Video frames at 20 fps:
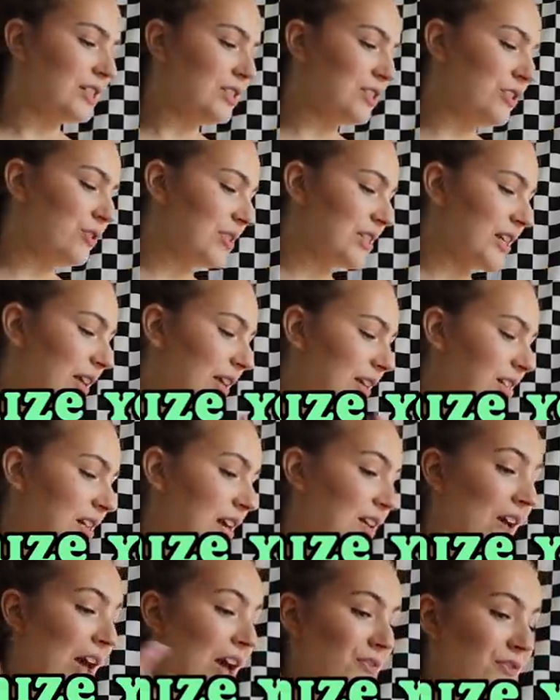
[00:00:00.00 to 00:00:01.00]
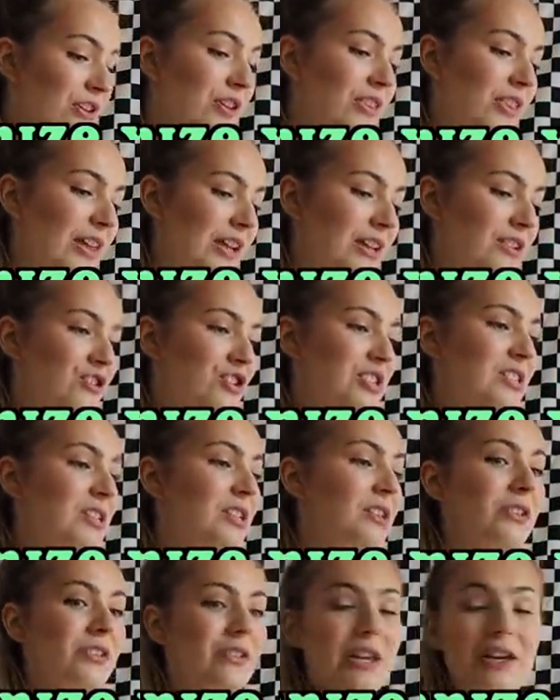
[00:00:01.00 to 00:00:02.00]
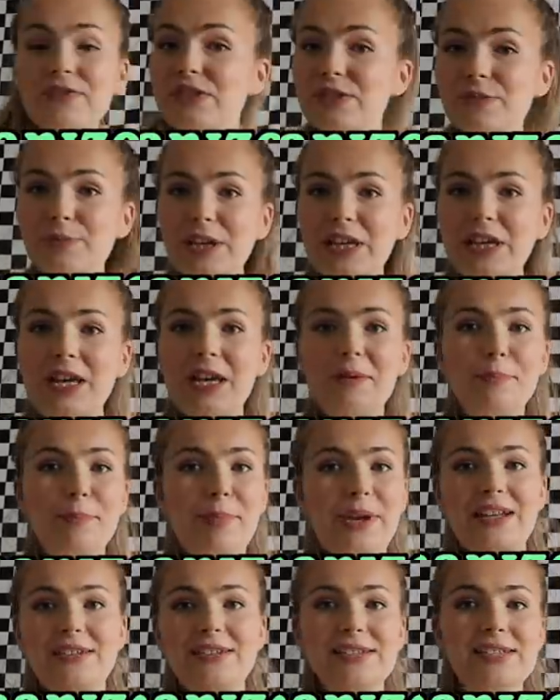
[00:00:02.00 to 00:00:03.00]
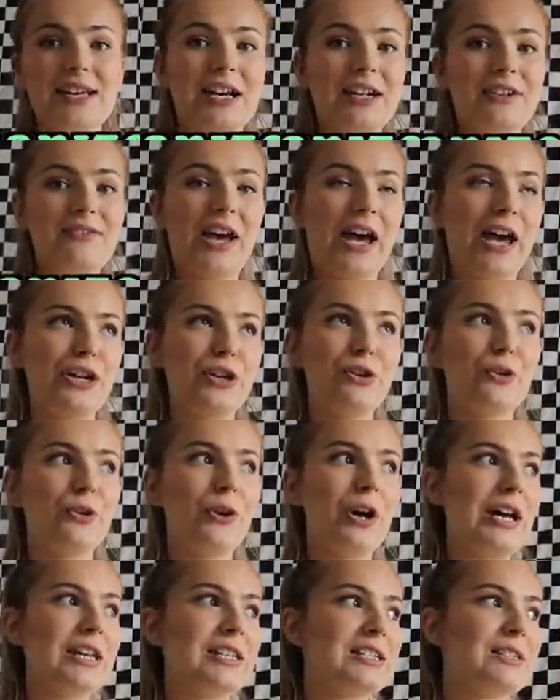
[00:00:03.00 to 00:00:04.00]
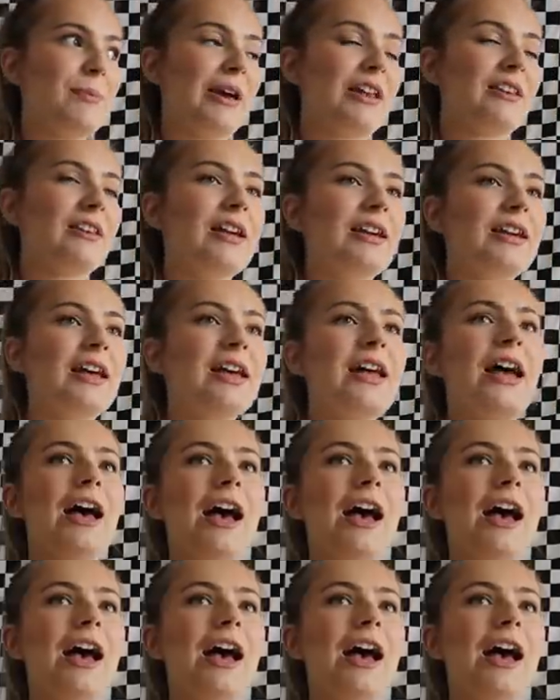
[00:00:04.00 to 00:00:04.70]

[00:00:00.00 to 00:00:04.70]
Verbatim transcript: like to do is I like to have everything just to the left of me in bins, kind of categorized by like